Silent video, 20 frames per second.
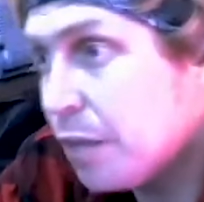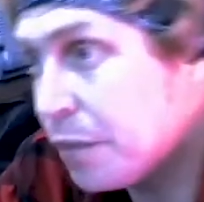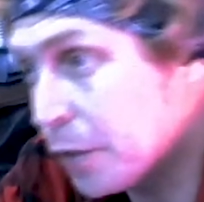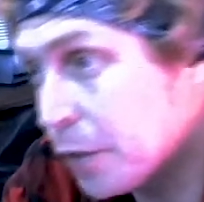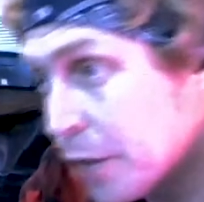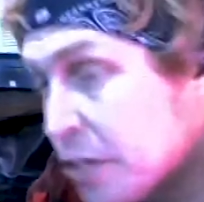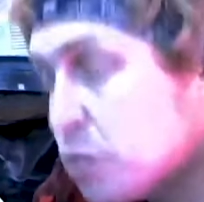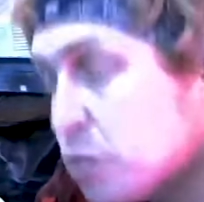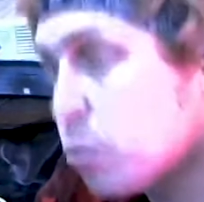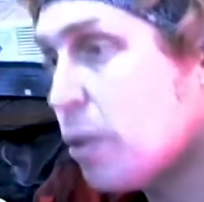
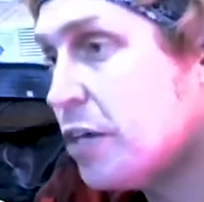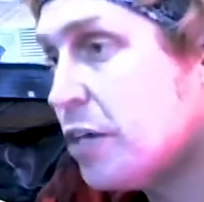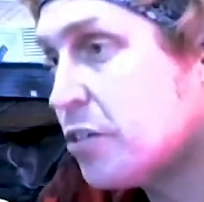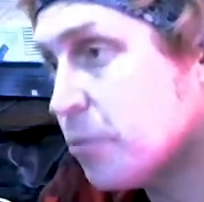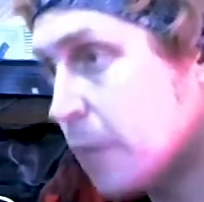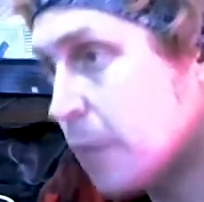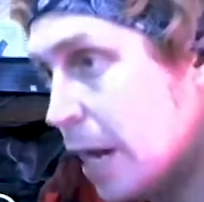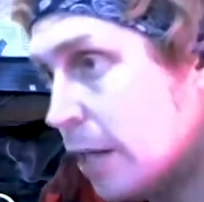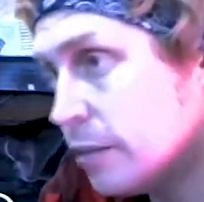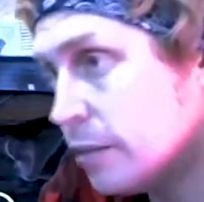There is
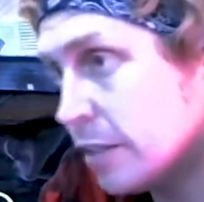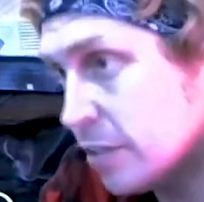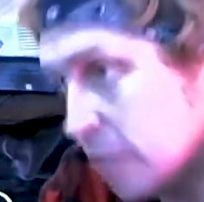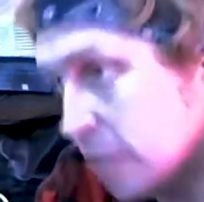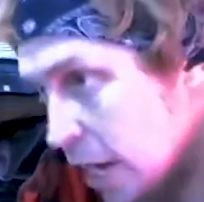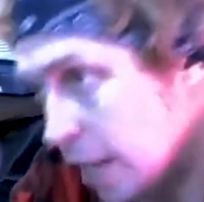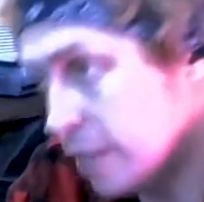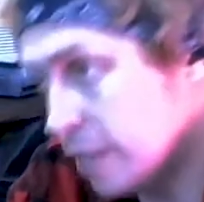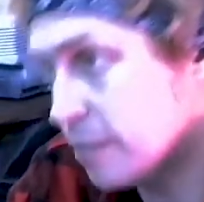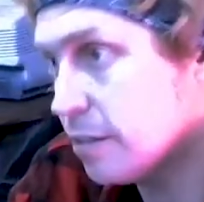ways around this,
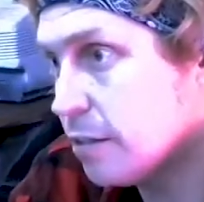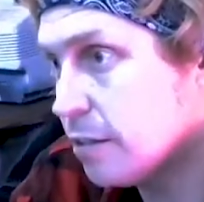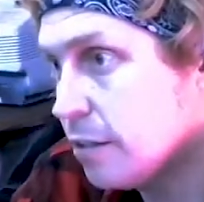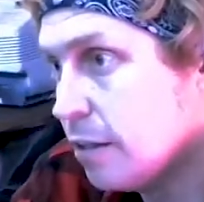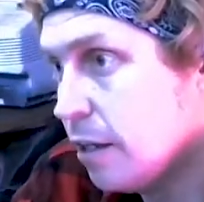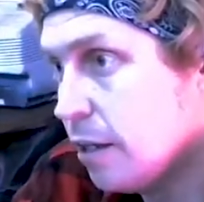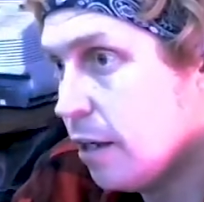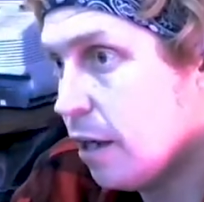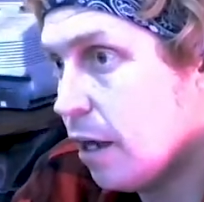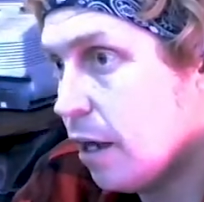guys.
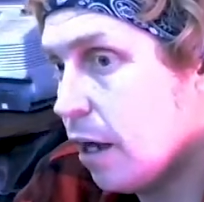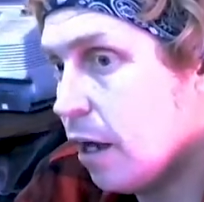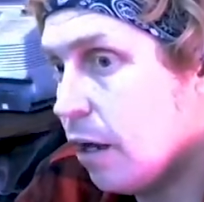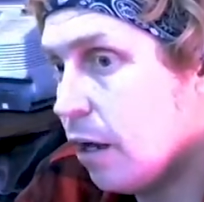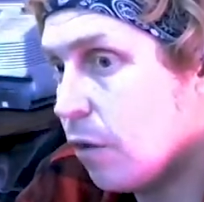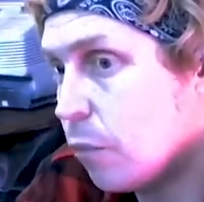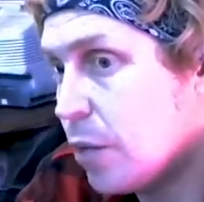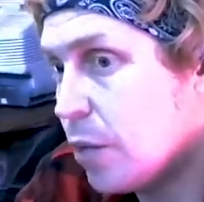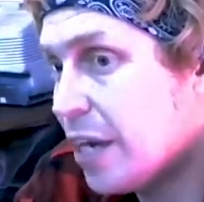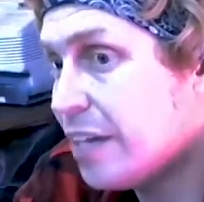
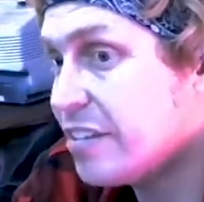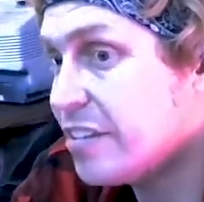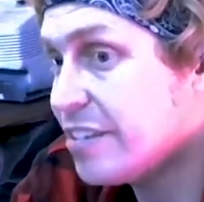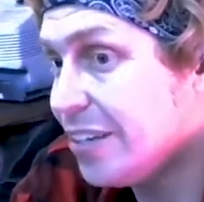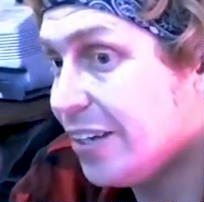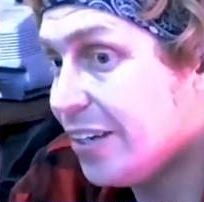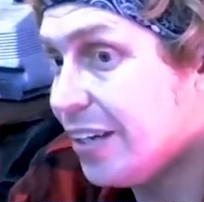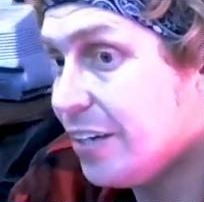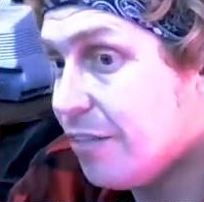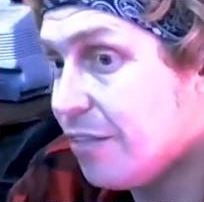Uh, we can
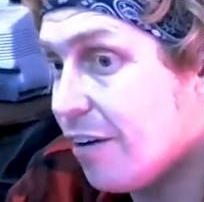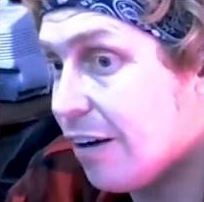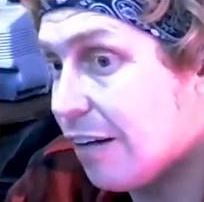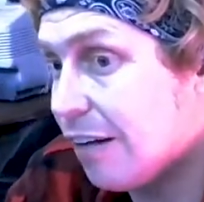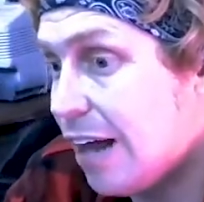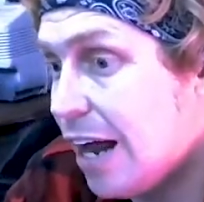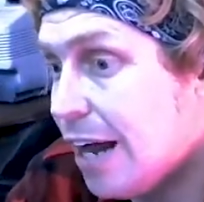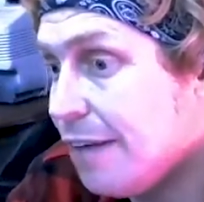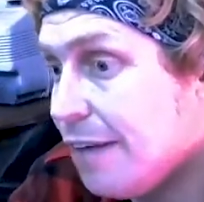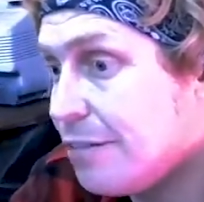still live our
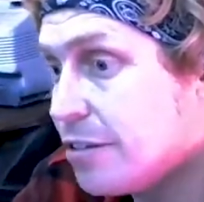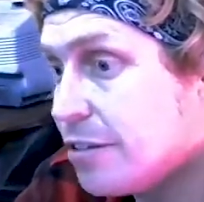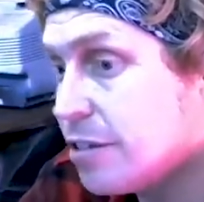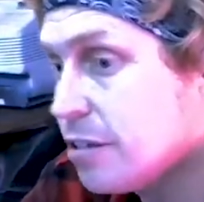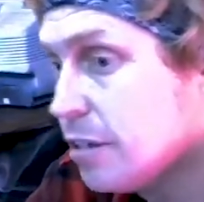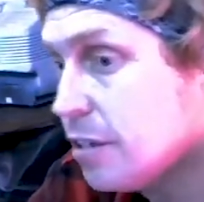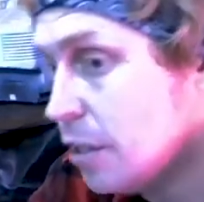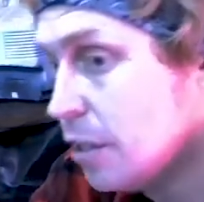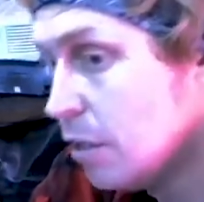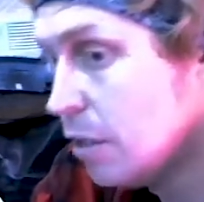
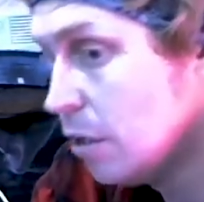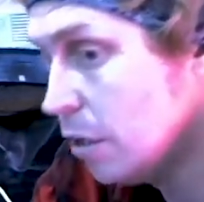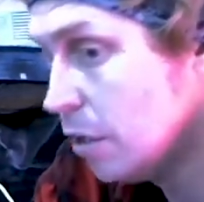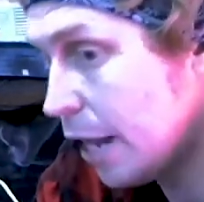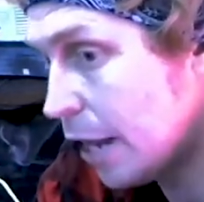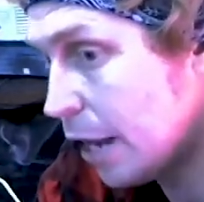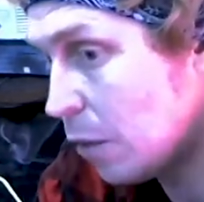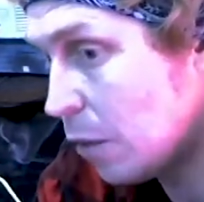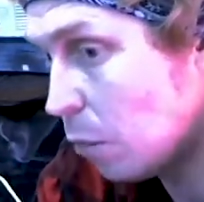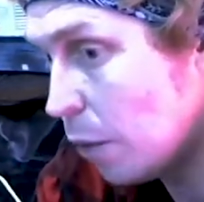lives
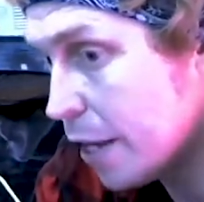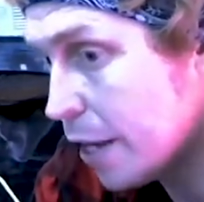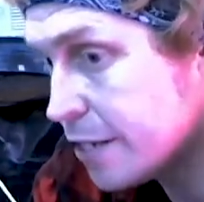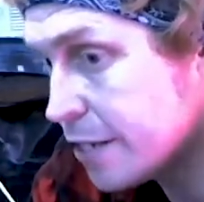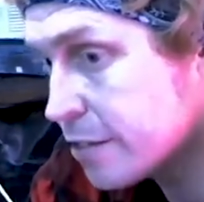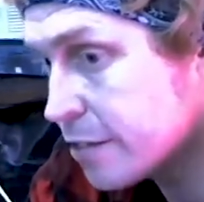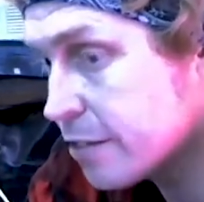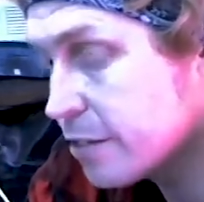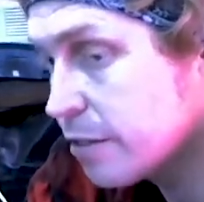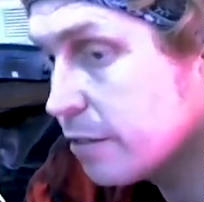in
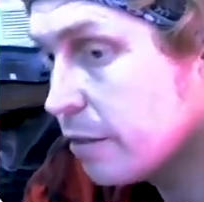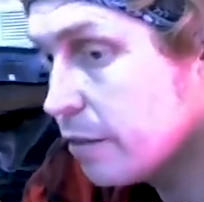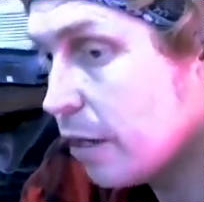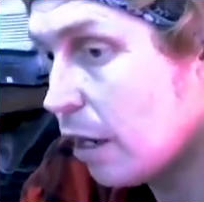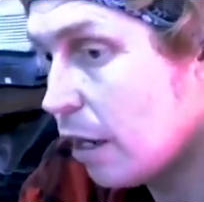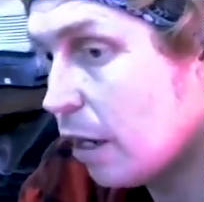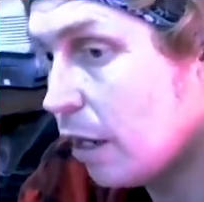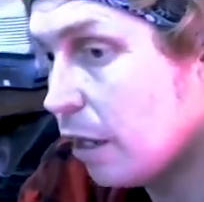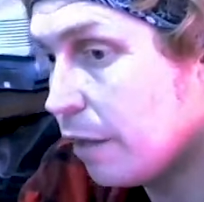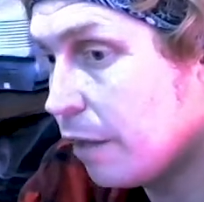ways
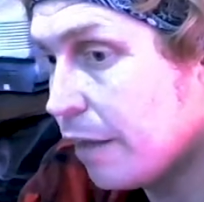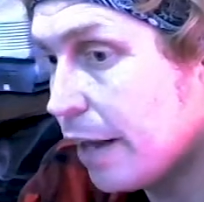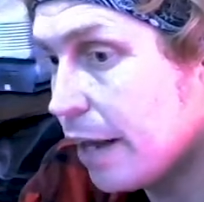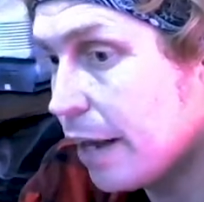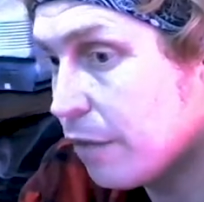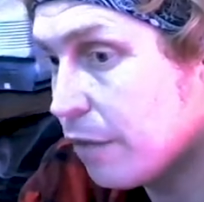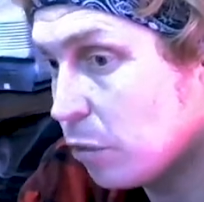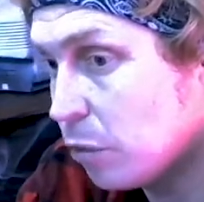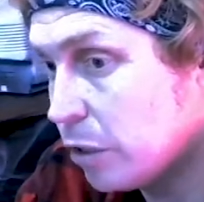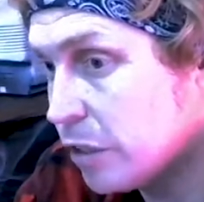uh,
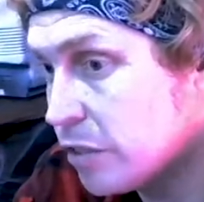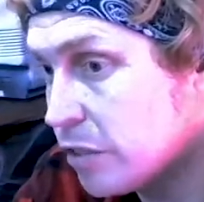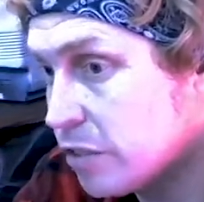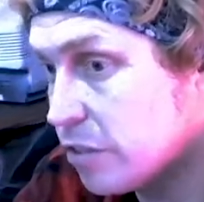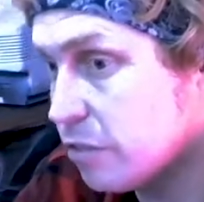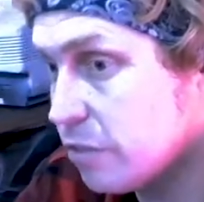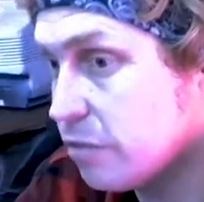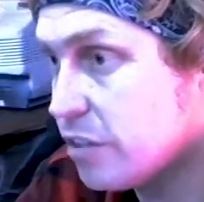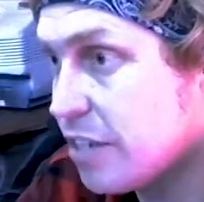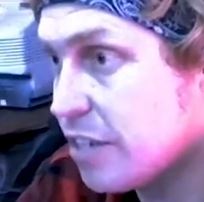that everyone's
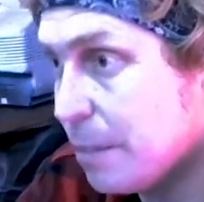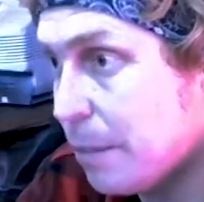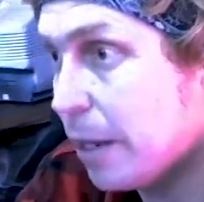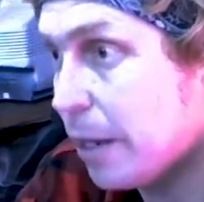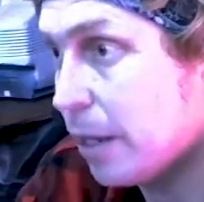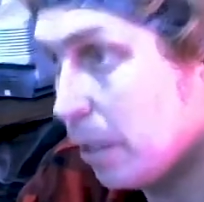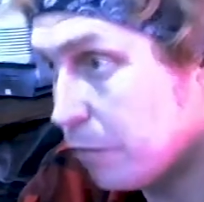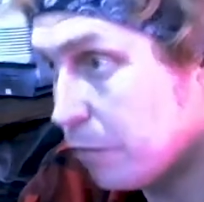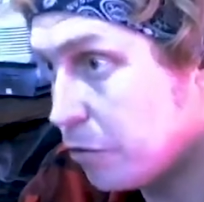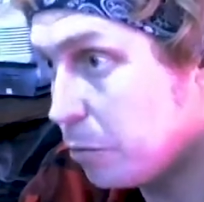
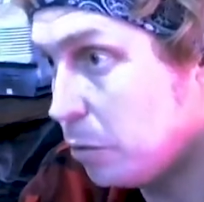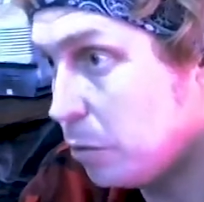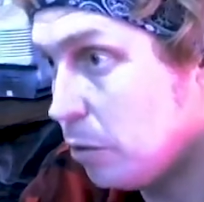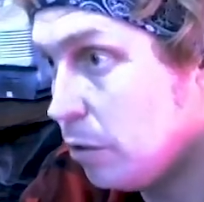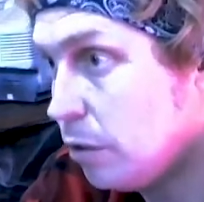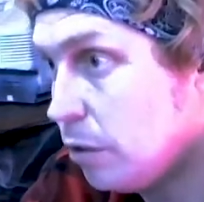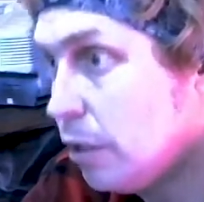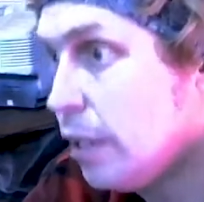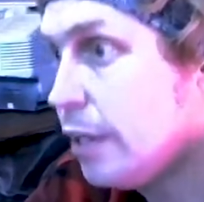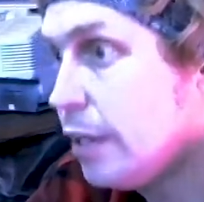semi
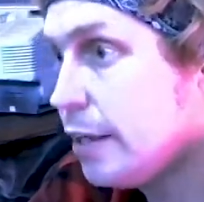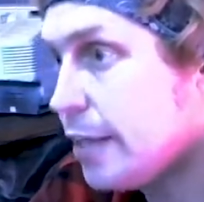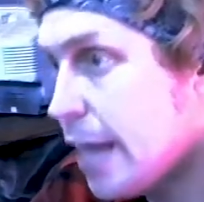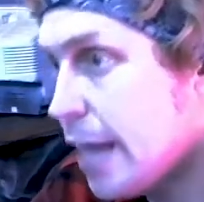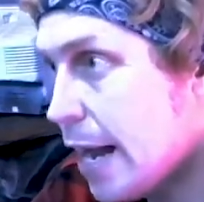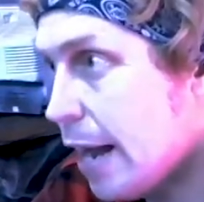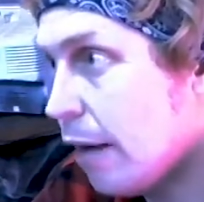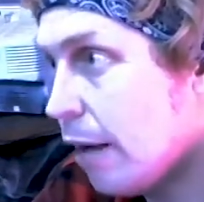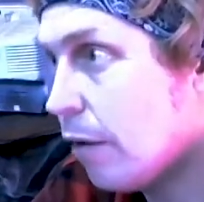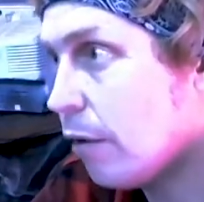comfortable.
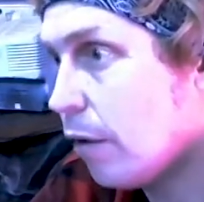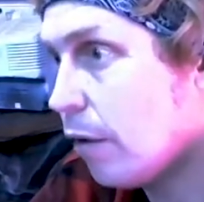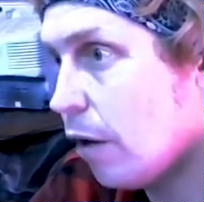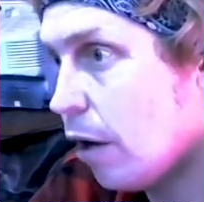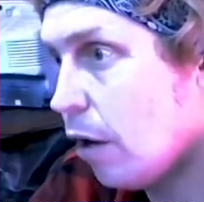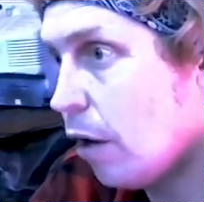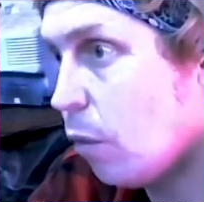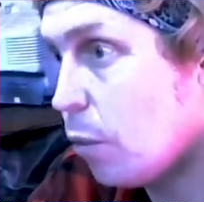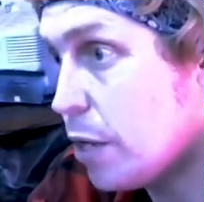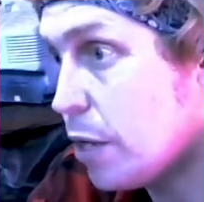Yeah,
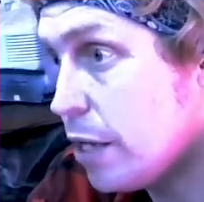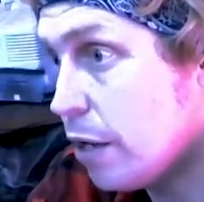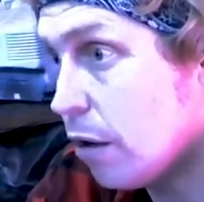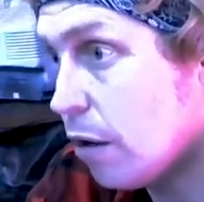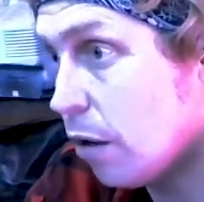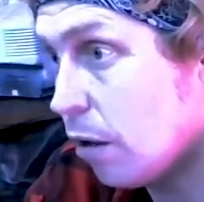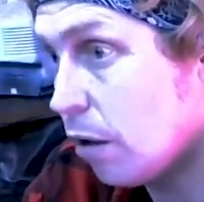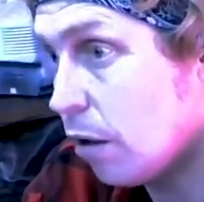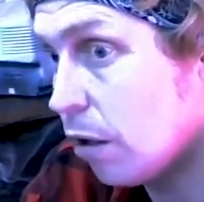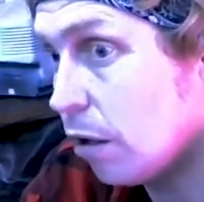uh, we
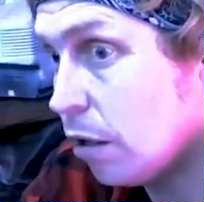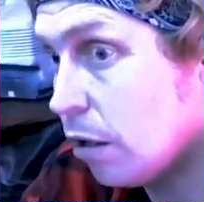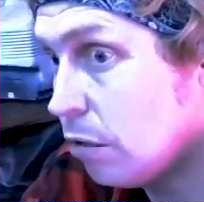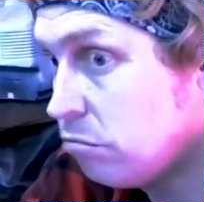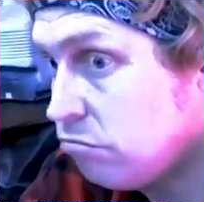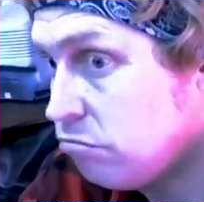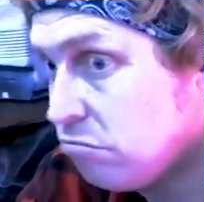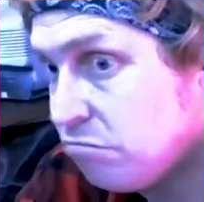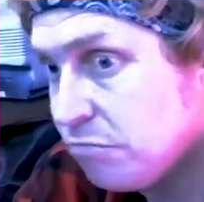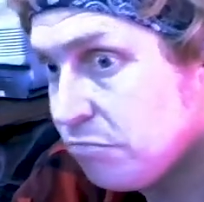
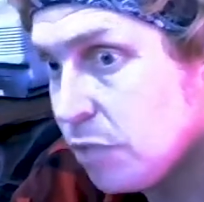are